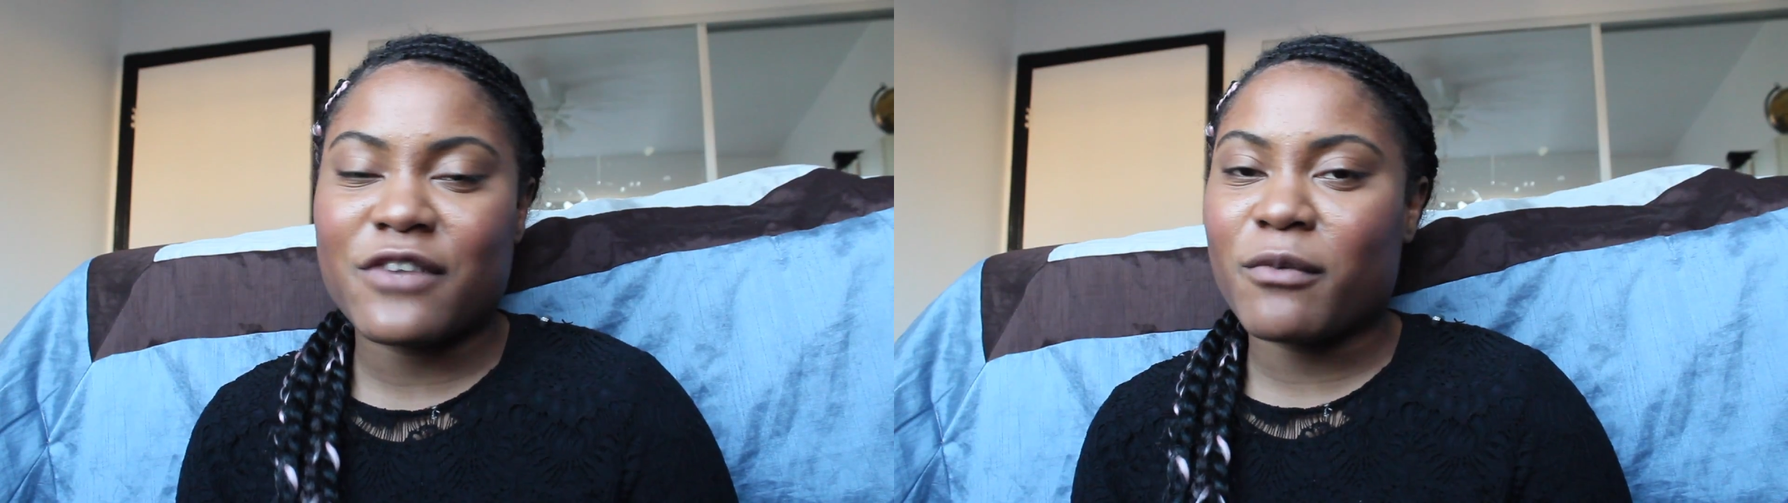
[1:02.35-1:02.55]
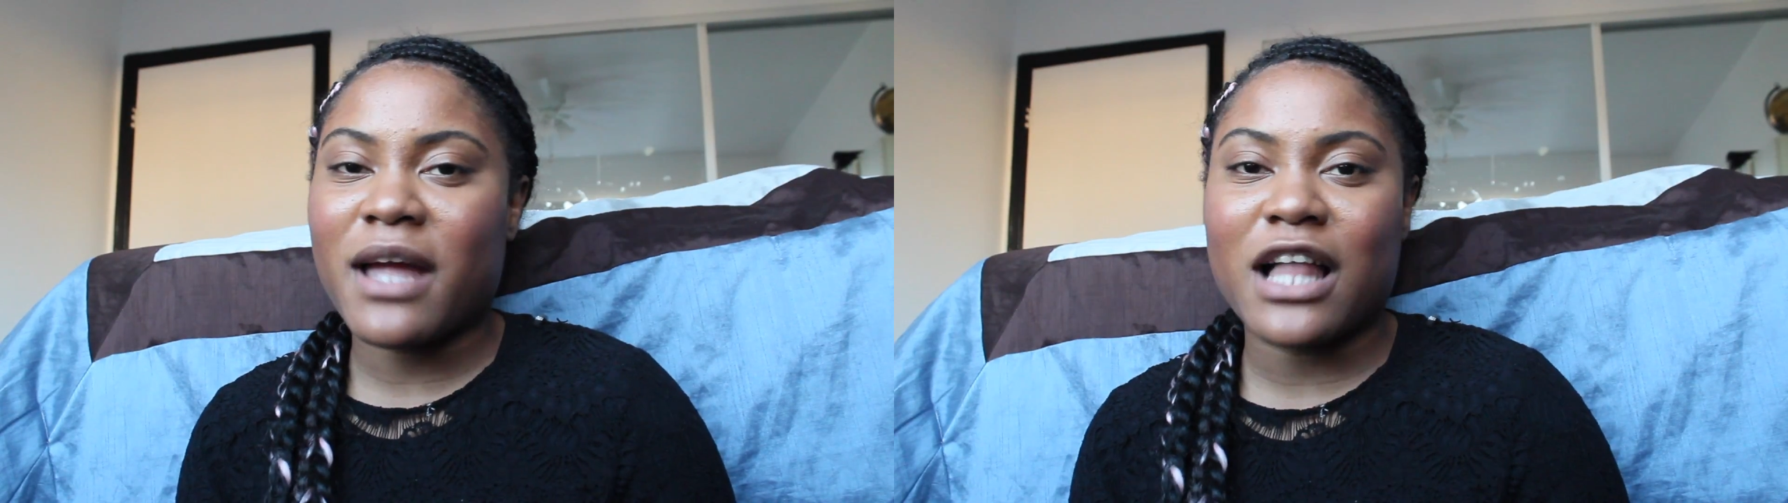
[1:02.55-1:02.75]

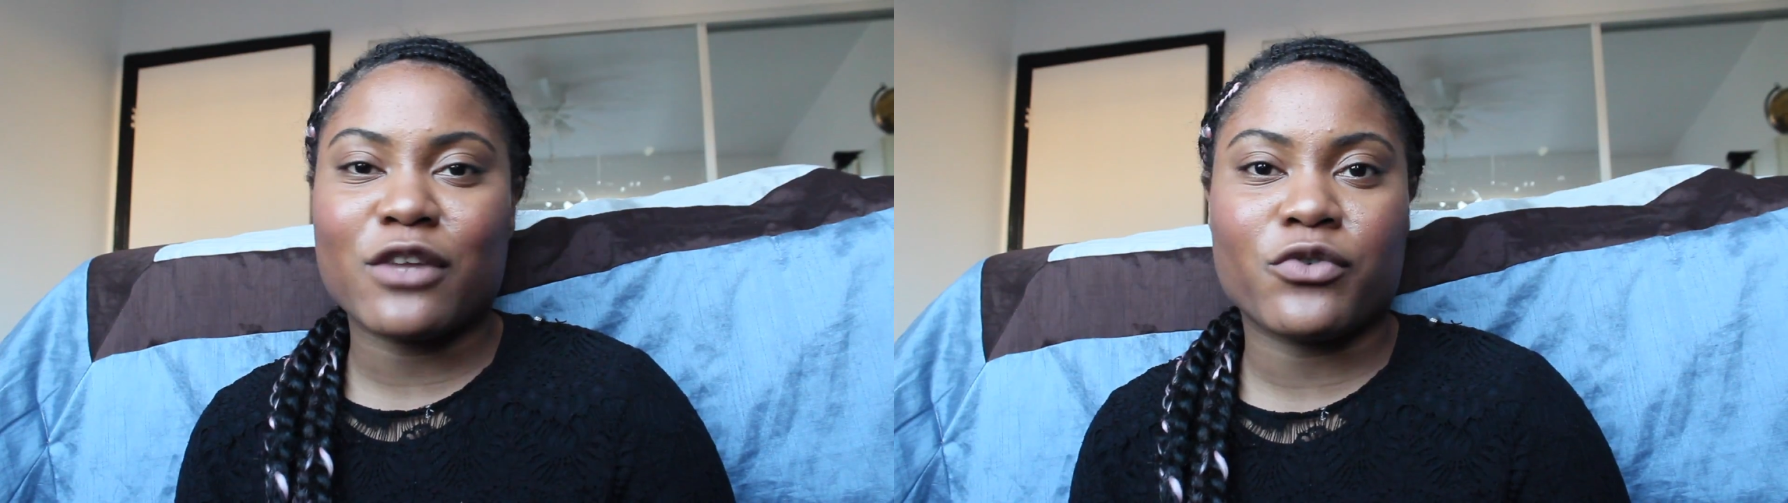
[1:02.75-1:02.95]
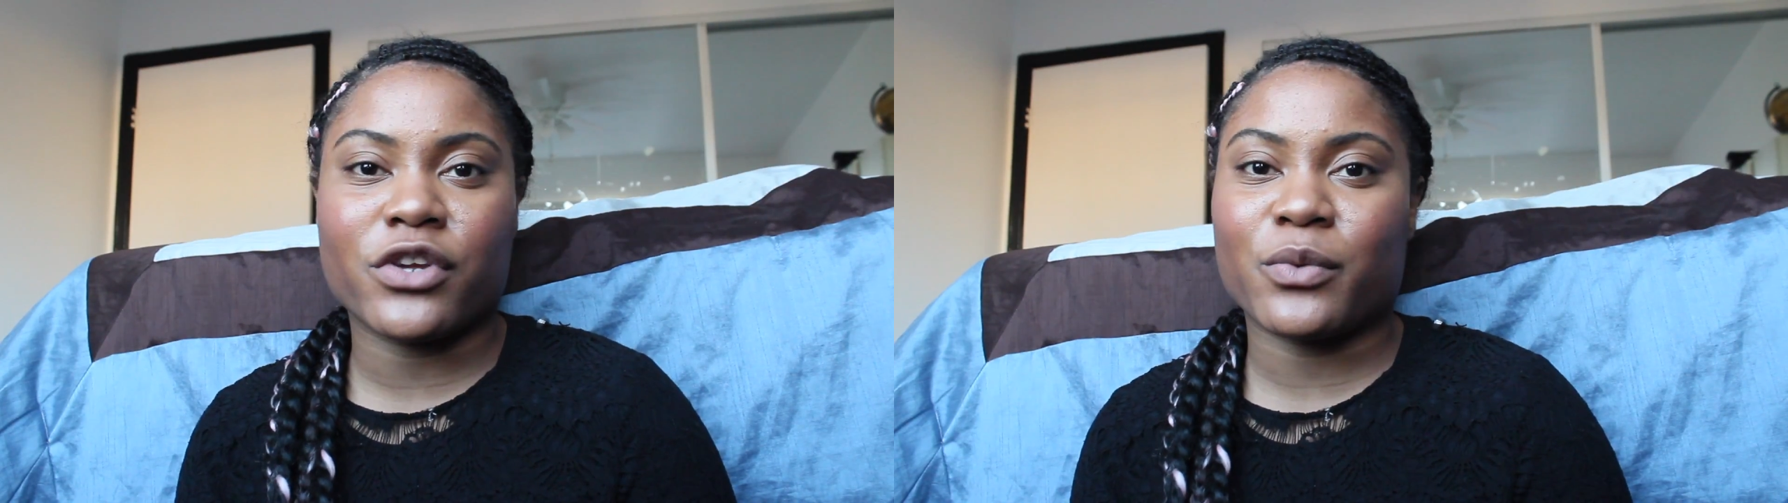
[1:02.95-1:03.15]
They're from
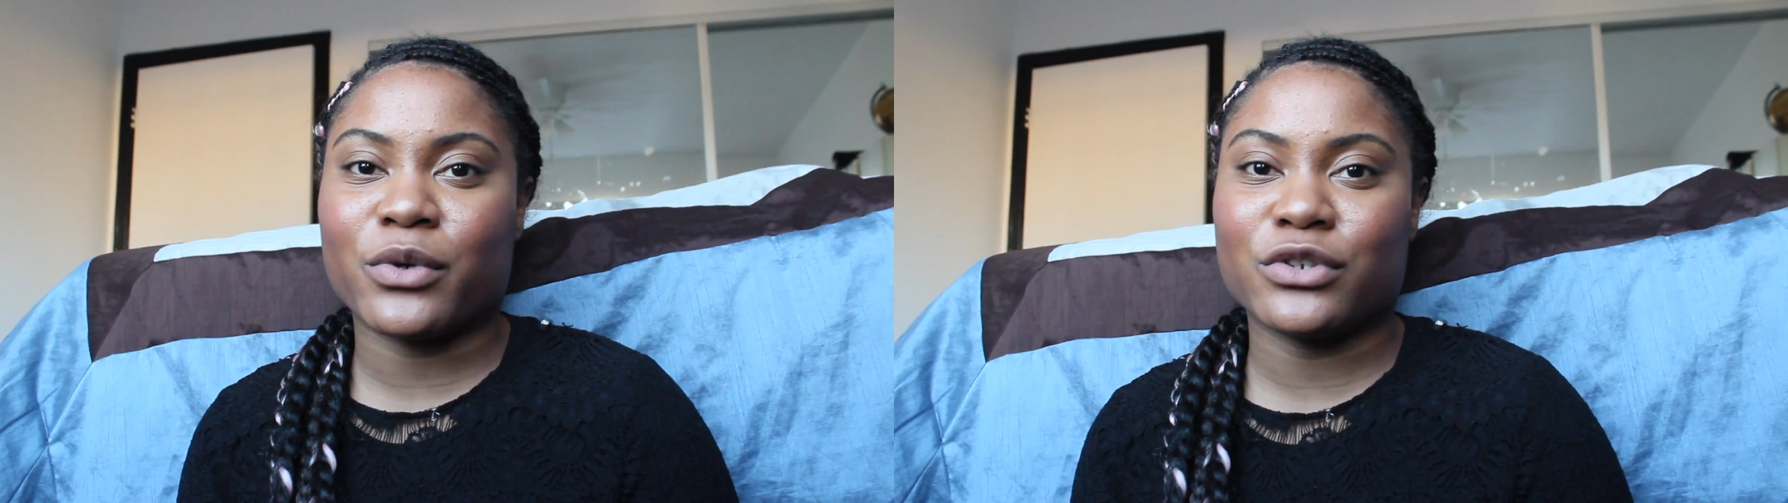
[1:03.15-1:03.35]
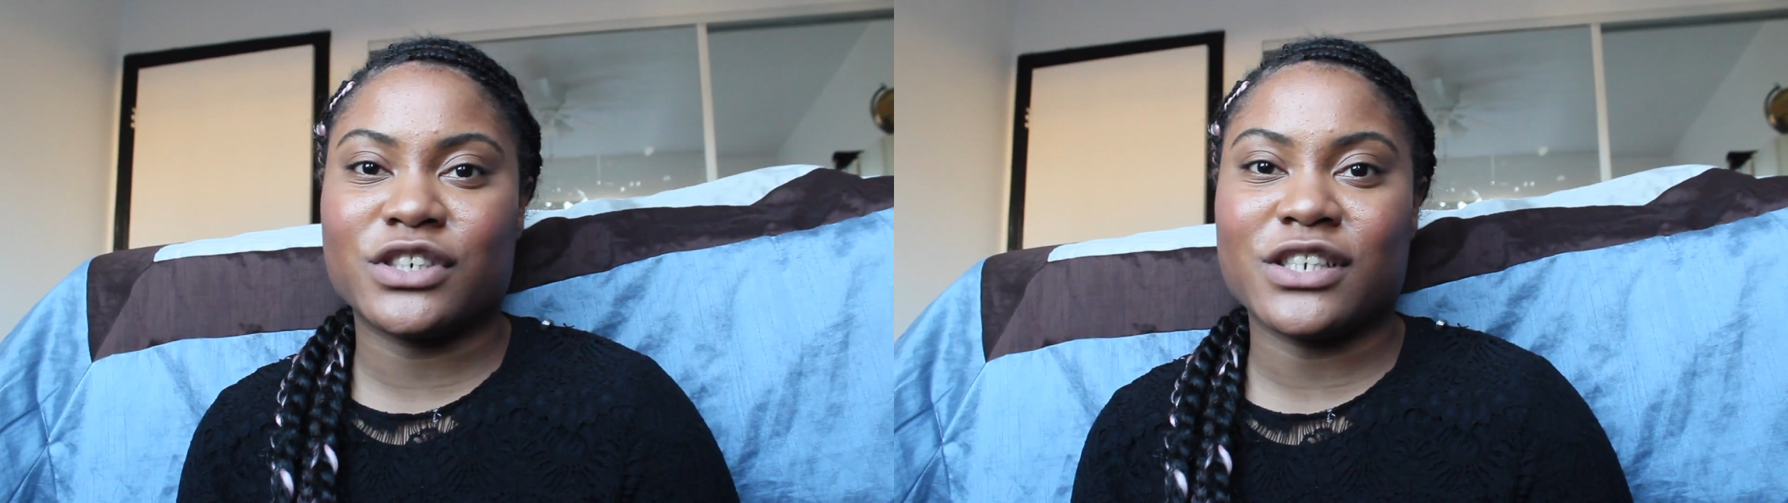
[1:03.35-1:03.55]
California,
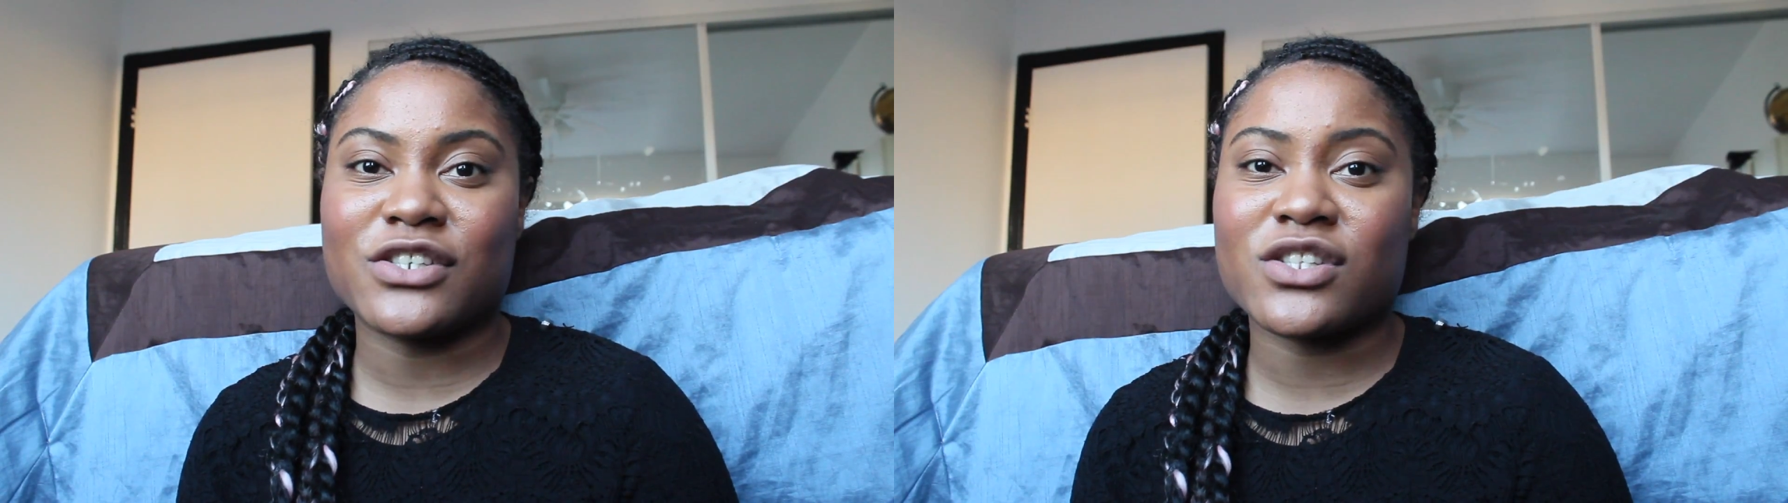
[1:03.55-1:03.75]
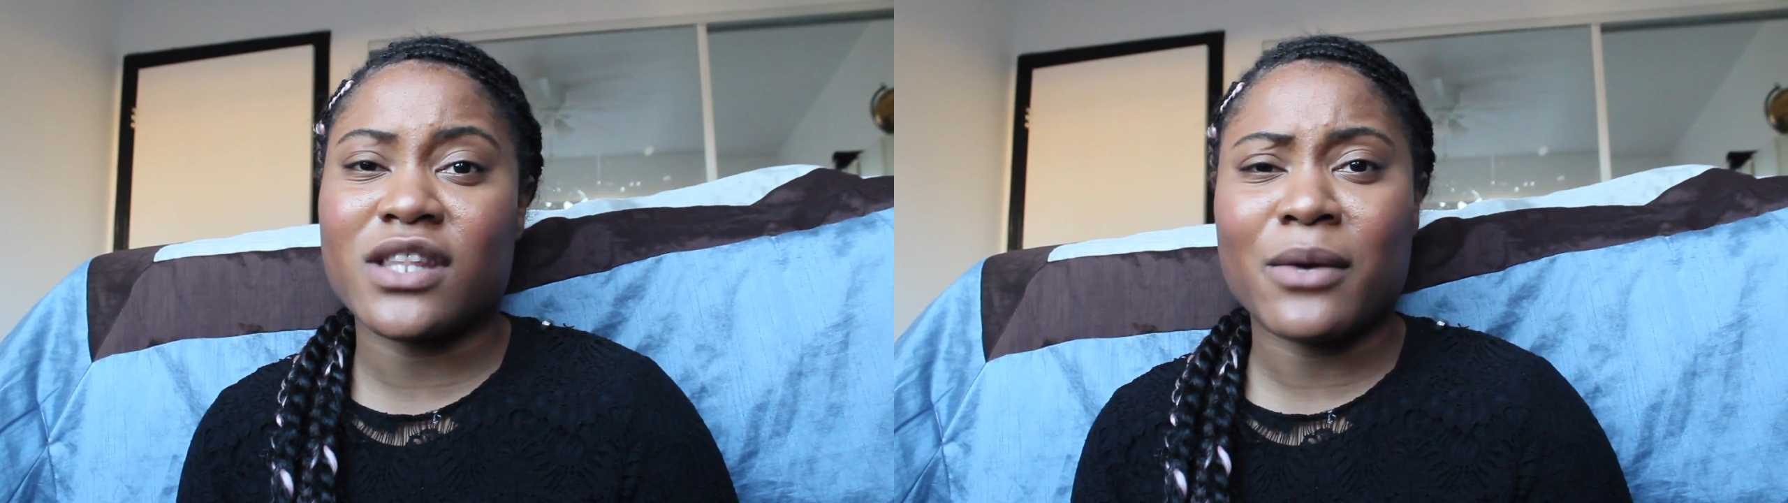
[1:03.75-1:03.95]
real chill. So